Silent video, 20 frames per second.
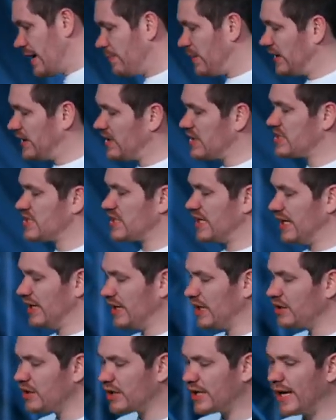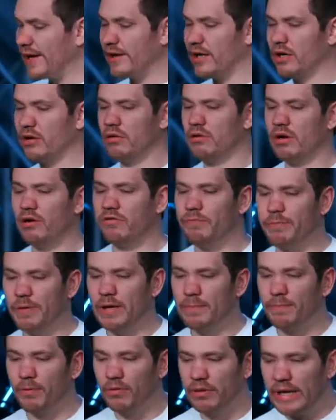But there's another category of
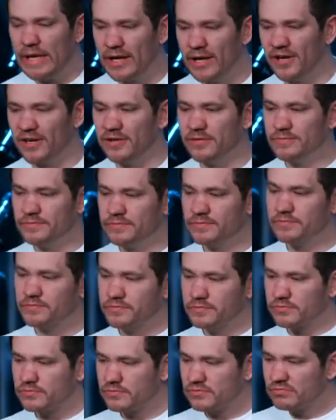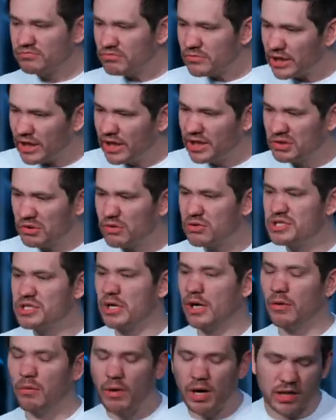people here, and those
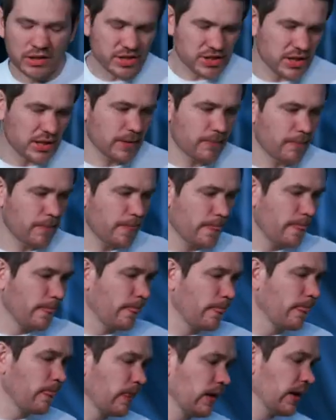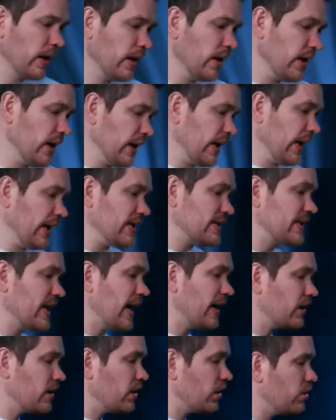that are watching, is
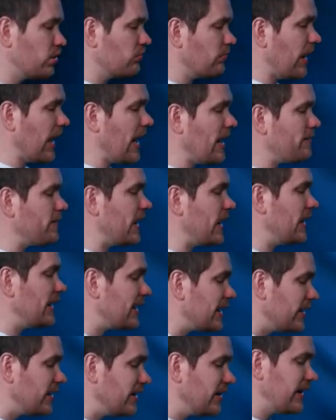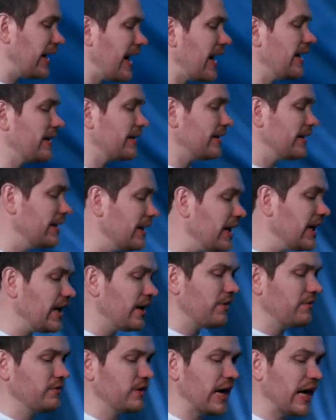that you maybe did not
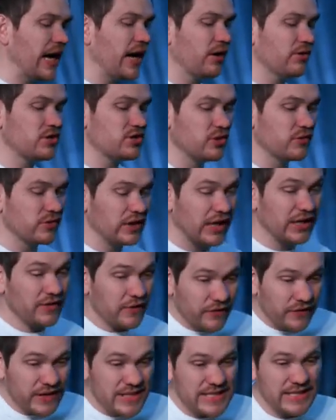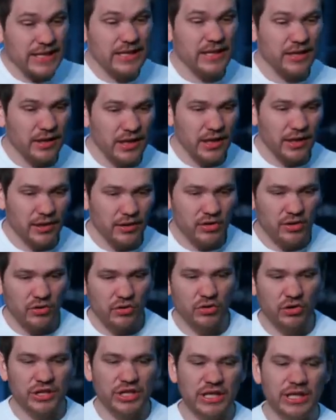leave the house of God physically,
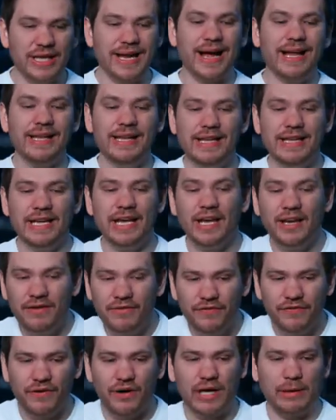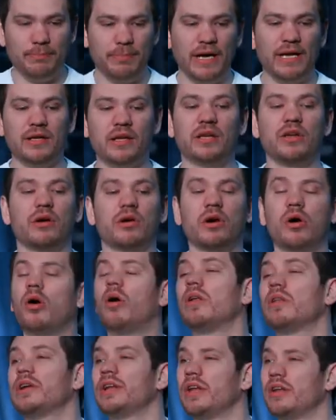or did not abandon your
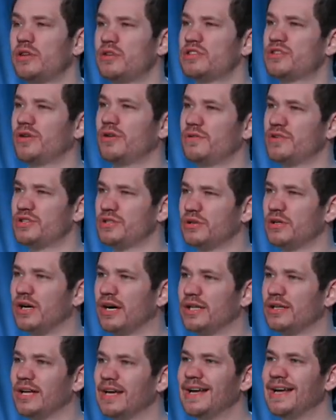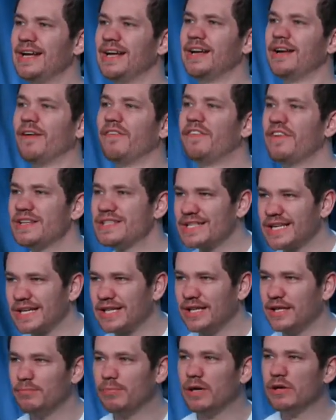calling and your service to God
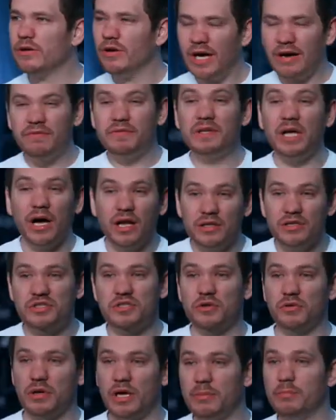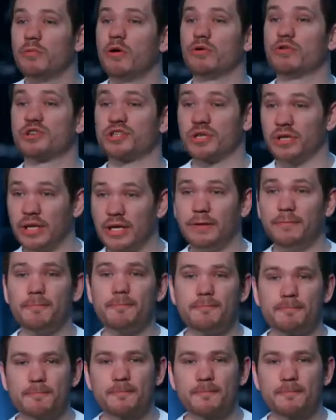physically, but you have done so emotionally.